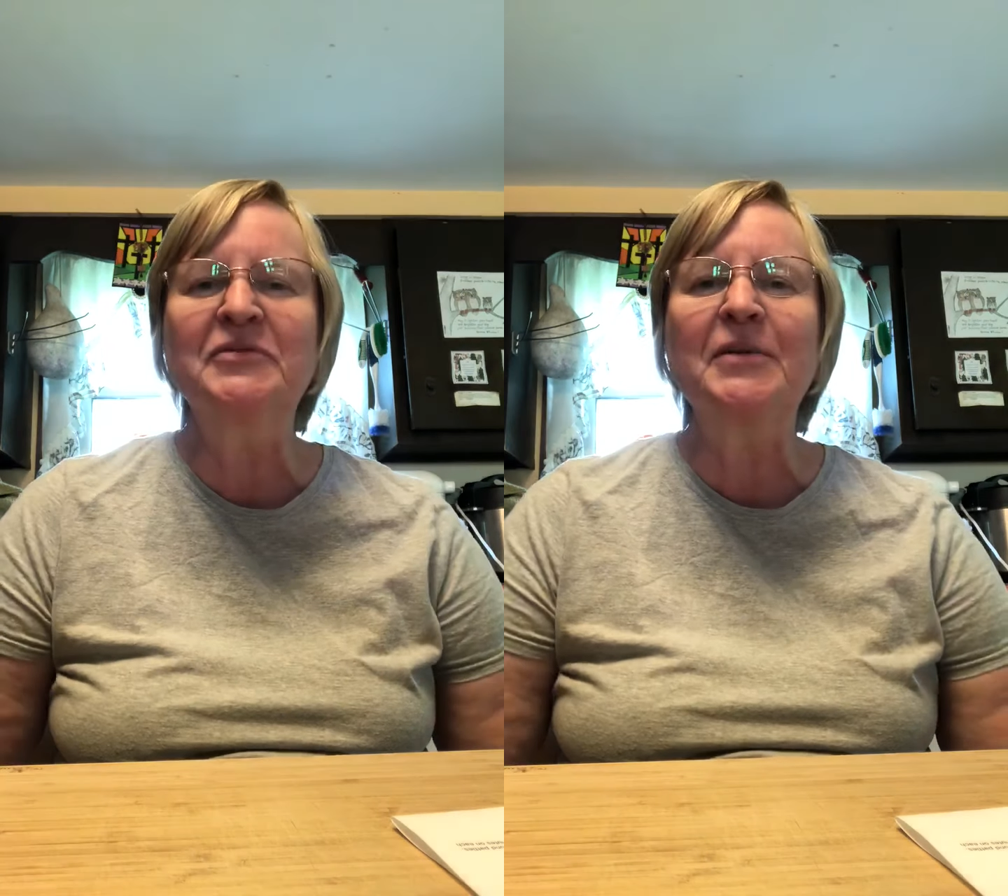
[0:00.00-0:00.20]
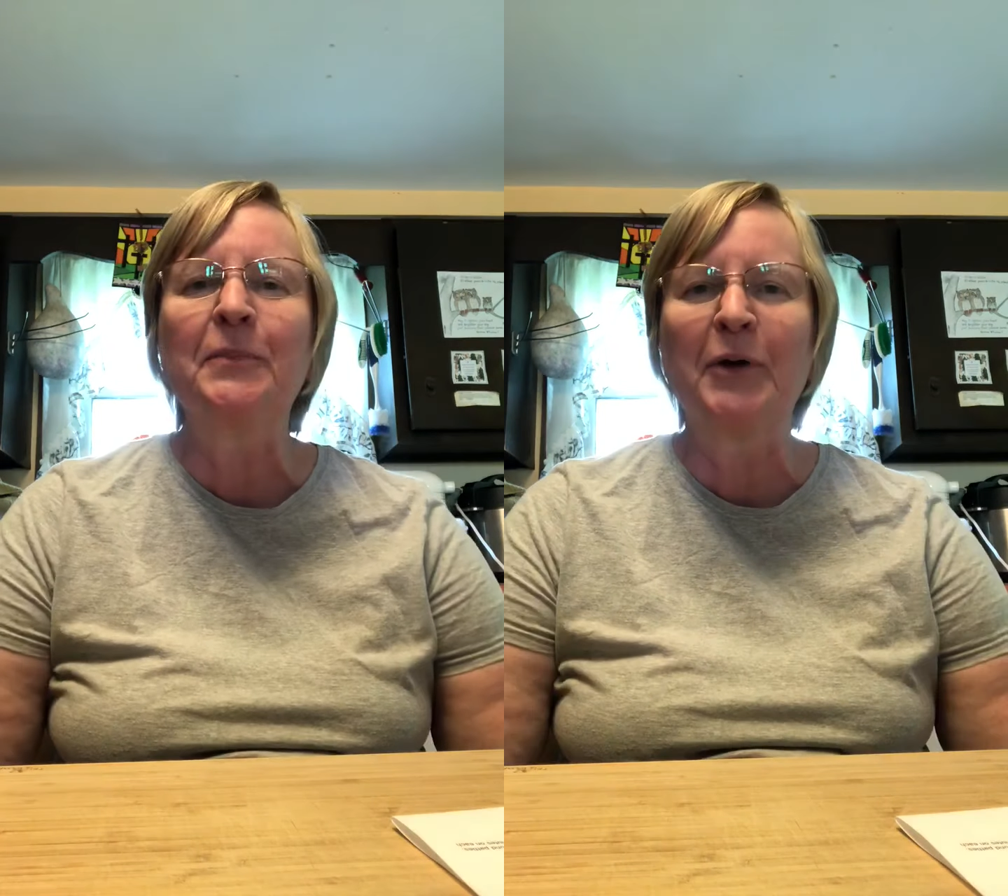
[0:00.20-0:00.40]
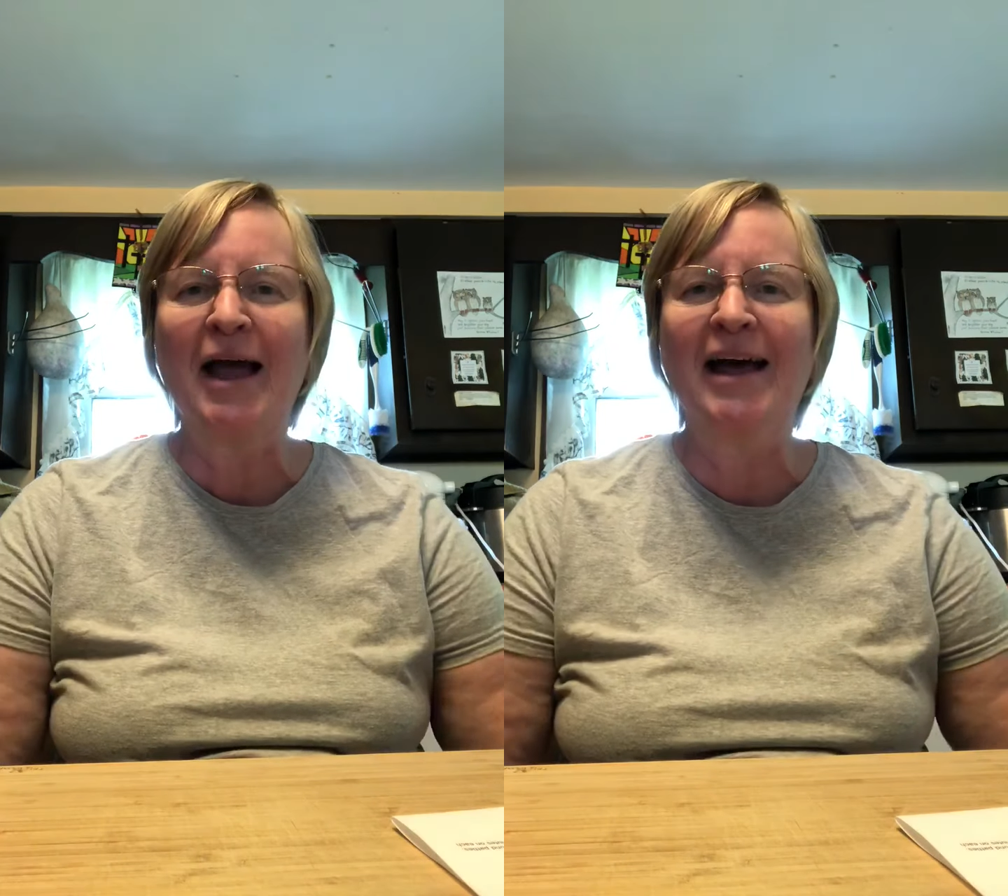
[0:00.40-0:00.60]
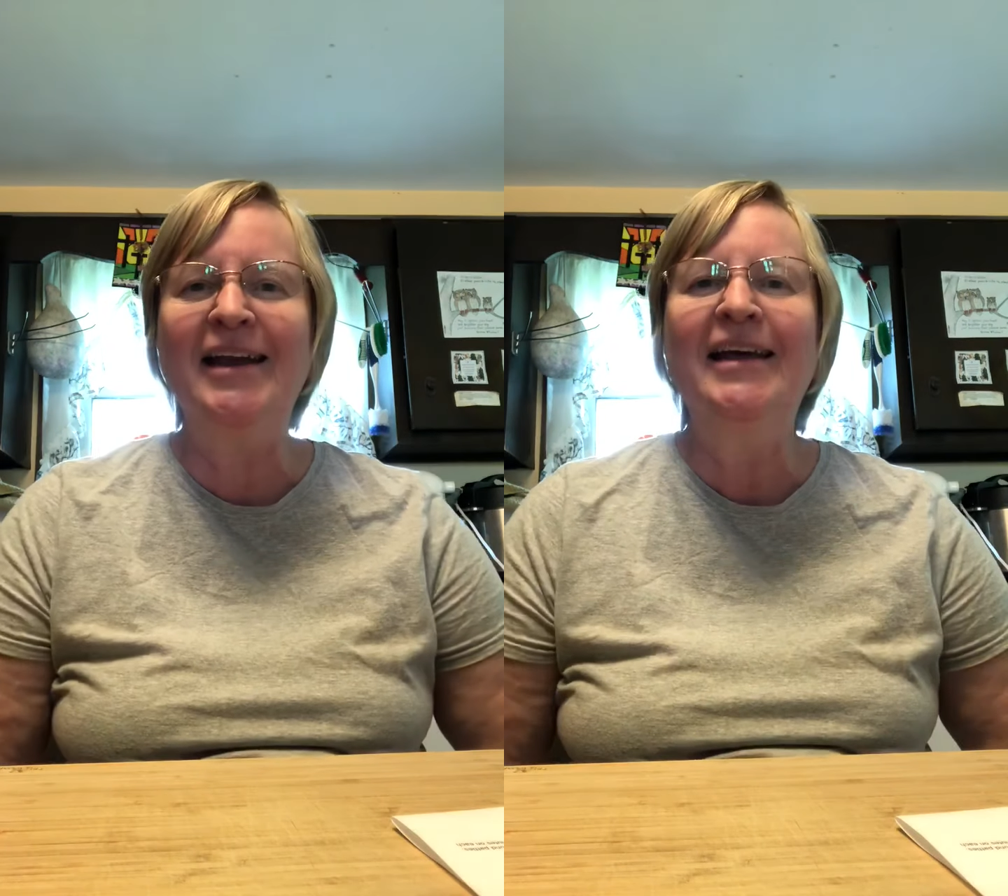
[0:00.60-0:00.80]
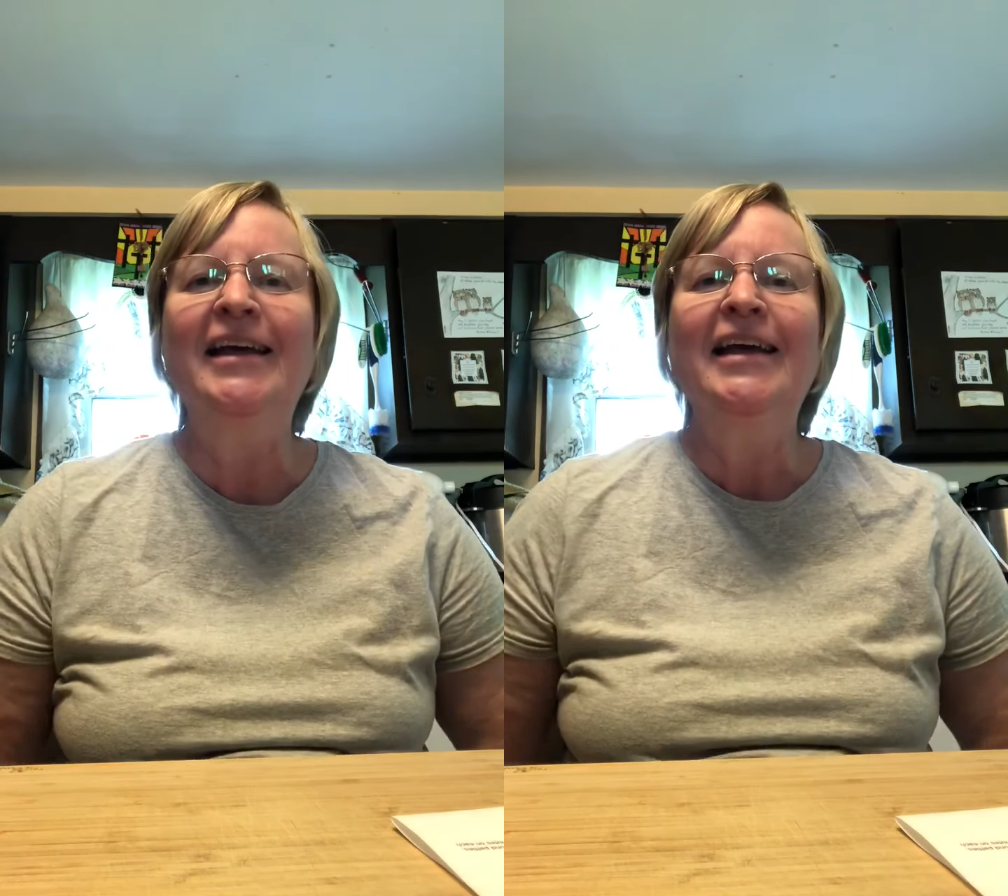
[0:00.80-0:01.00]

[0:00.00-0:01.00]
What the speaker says: some bread